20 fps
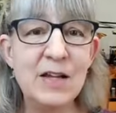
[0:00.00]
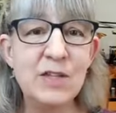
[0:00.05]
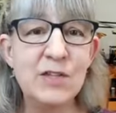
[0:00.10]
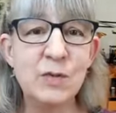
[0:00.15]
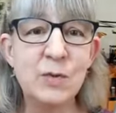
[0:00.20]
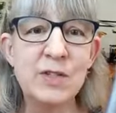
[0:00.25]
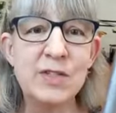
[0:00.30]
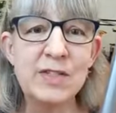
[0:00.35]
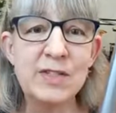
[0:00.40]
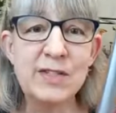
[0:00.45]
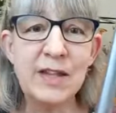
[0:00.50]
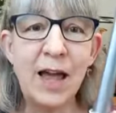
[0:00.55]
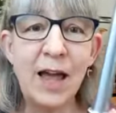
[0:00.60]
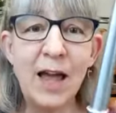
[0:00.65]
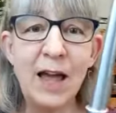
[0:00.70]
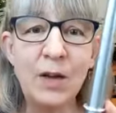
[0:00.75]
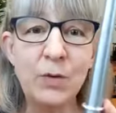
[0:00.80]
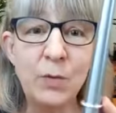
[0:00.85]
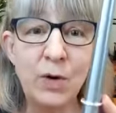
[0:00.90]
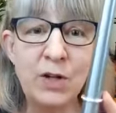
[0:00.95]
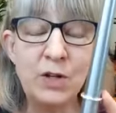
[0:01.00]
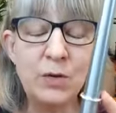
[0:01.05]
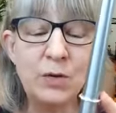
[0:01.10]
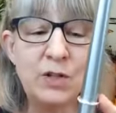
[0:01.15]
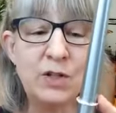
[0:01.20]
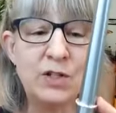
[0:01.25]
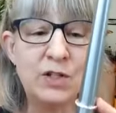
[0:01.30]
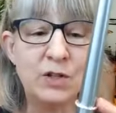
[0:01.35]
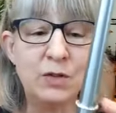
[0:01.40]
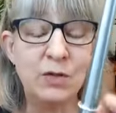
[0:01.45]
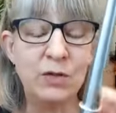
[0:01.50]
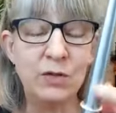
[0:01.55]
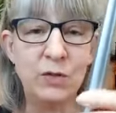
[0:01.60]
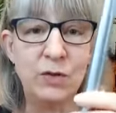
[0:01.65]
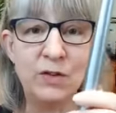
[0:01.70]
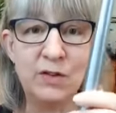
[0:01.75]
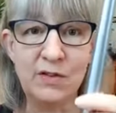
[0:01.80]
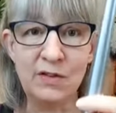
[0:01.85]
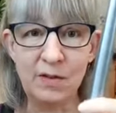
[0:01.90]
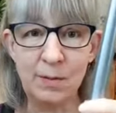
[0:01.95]
So instead, what you can do is you
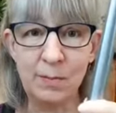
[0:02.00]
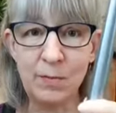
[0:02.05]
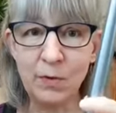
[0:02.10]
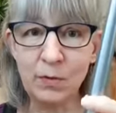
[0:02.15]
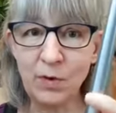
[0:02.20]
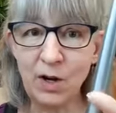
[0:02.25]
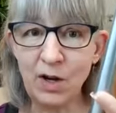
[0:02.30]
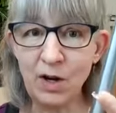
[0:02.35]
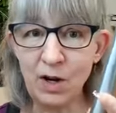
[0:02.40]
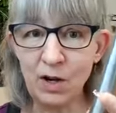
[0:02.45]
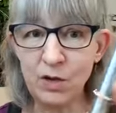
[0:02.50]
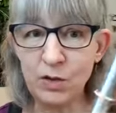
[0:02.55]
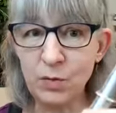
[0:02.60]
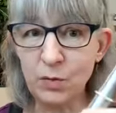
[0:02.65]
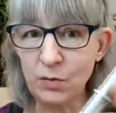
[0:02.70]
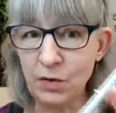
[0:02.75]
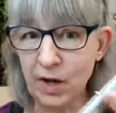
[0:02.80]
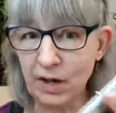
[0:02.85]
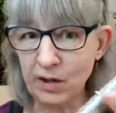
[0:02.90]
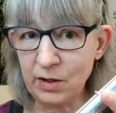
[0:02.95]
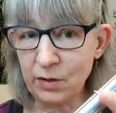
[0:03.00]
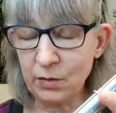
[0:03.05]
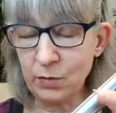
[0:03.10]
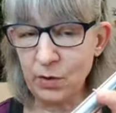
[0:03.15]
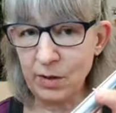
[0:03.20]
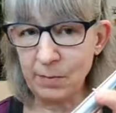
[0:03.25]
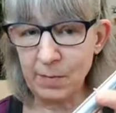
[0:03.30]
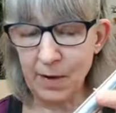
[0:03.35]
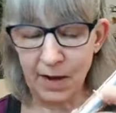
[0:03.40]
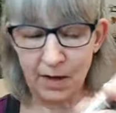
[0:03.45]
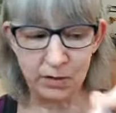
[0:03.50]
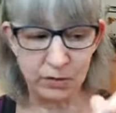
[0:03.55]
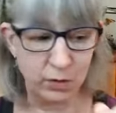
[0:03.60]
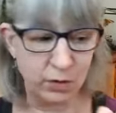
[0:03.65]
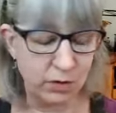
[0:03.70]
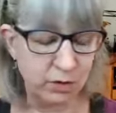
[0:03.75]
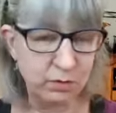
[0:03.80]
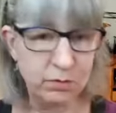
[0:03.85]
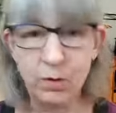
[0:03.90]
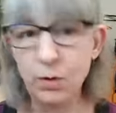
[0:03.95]
can slip the ring onto a regular ring
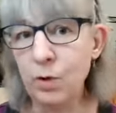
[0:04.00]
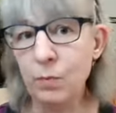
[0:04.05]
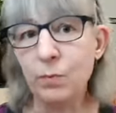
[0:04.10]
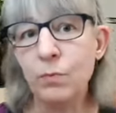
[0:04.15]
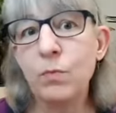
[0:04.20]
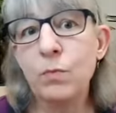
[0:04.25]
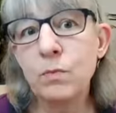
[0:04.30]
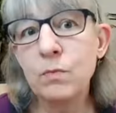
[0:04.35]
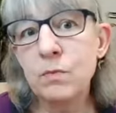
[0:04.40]
mandrel, or